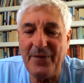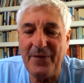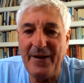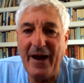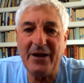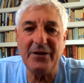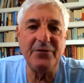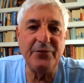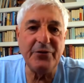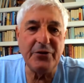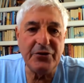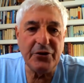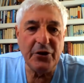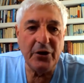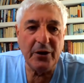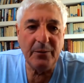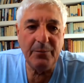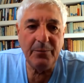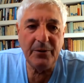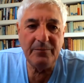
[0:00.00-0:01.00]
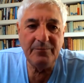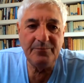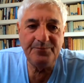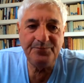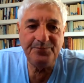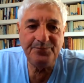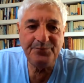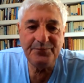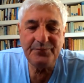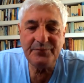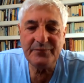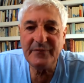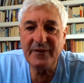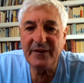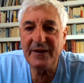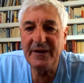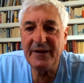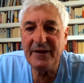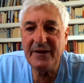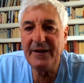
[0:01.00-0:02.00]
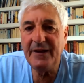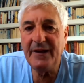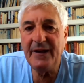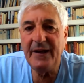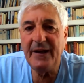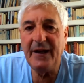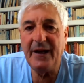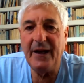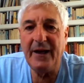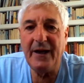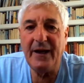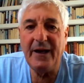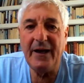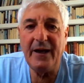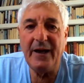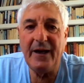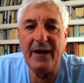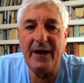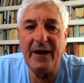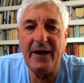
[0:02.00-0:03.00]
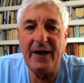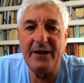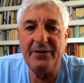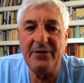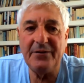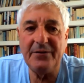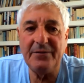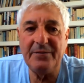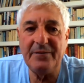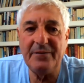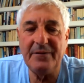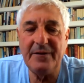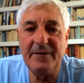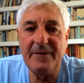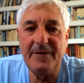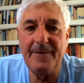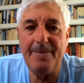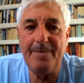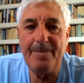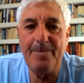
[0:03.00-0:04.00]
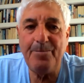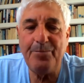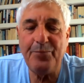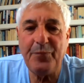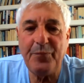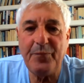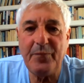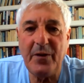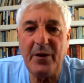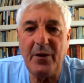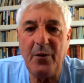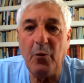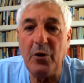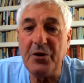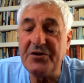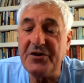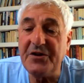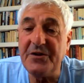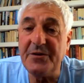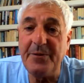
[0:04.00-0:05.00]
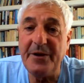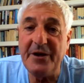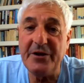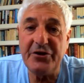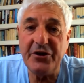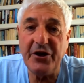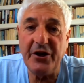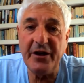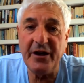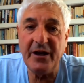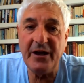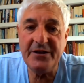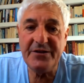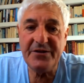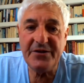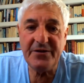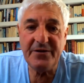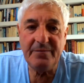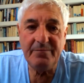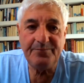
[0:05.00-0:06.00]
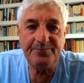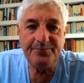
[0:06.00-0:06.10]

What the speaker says: out of a job and wanted to be a journalist.